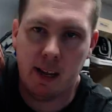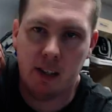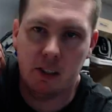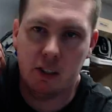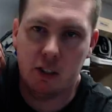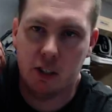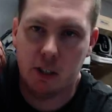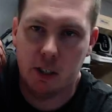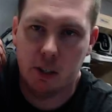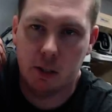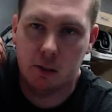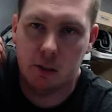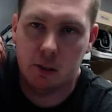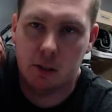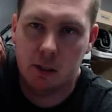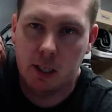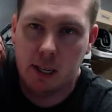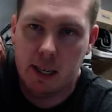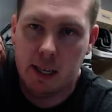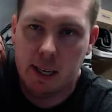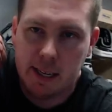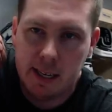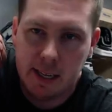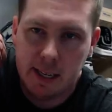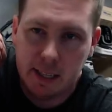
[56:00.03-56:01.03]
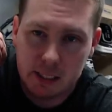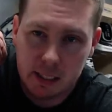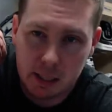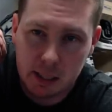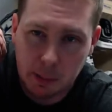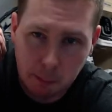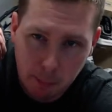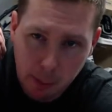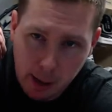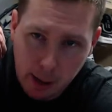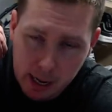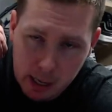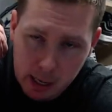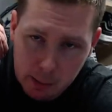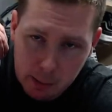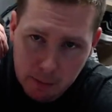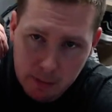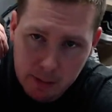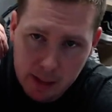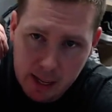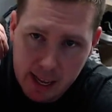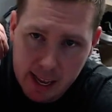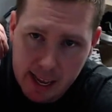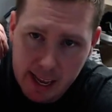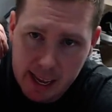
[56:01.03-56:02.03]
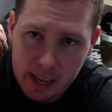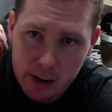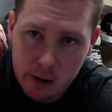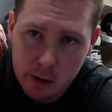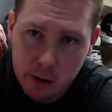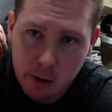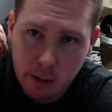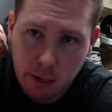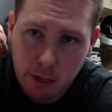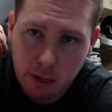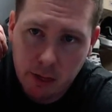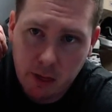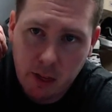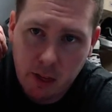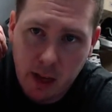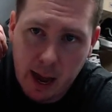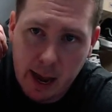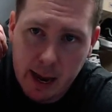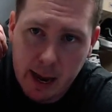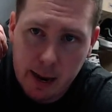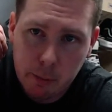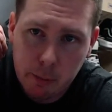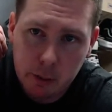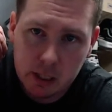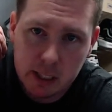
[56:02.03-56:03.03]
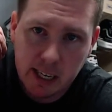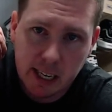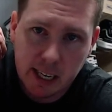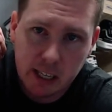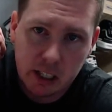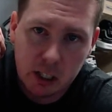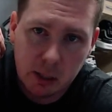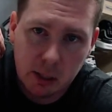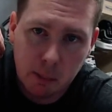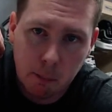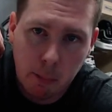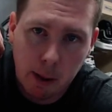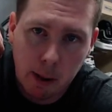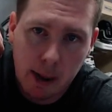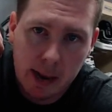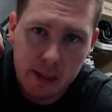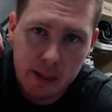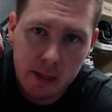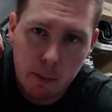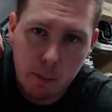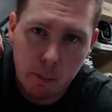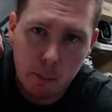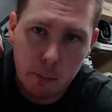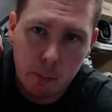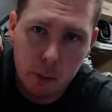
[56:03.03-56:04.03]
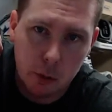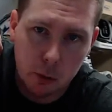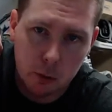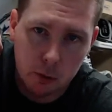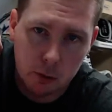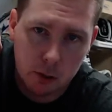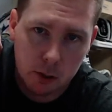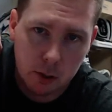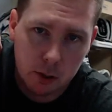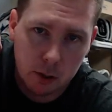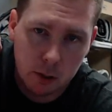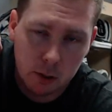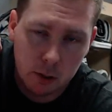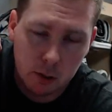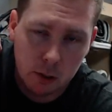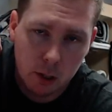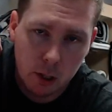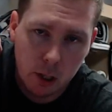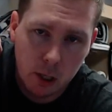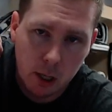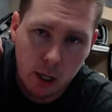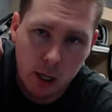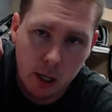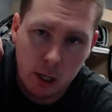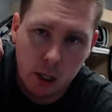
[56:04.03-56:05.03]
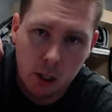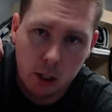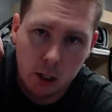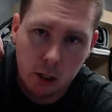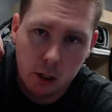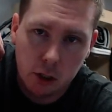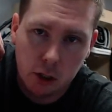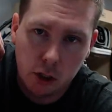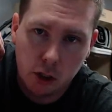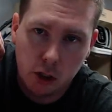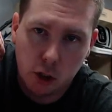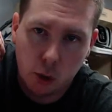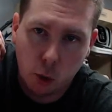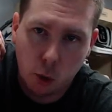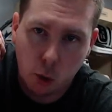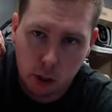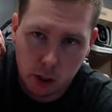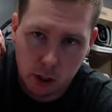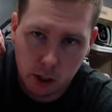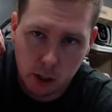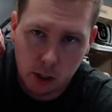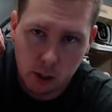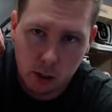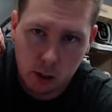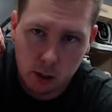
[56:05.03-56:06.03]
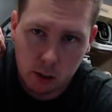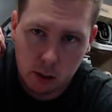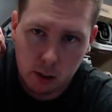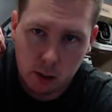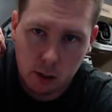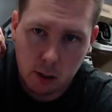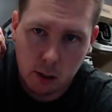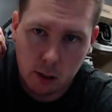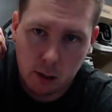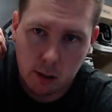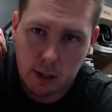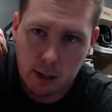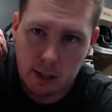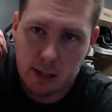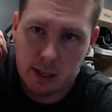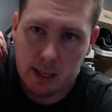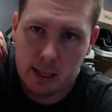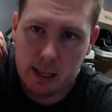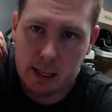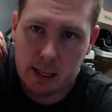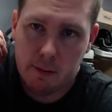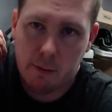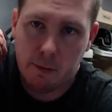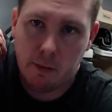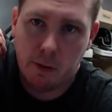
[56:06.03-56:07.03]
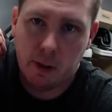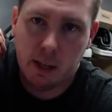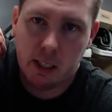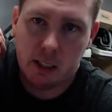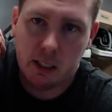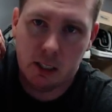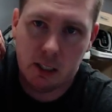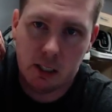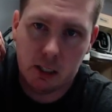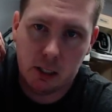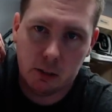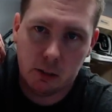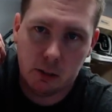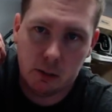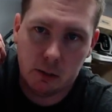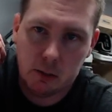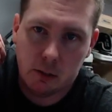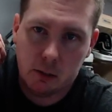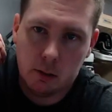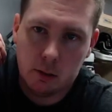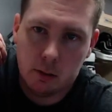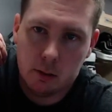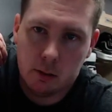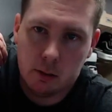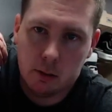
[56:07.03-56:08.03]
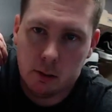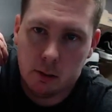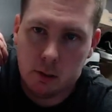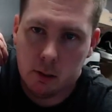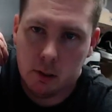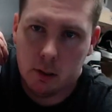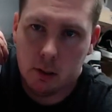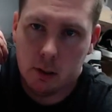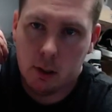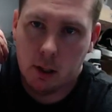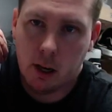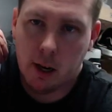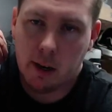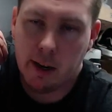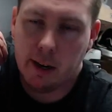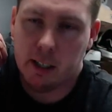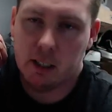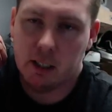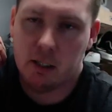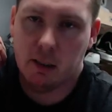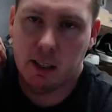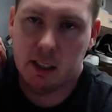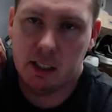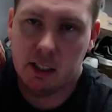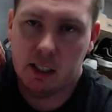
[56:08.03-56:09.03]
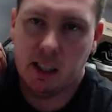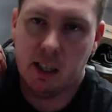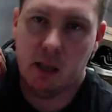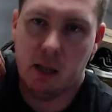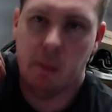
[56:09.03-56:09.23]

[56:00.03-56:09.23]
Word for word: those. Is the bottom of the inner thigh protection by the boot shorter than the eFlex 2s? All right, so let's think about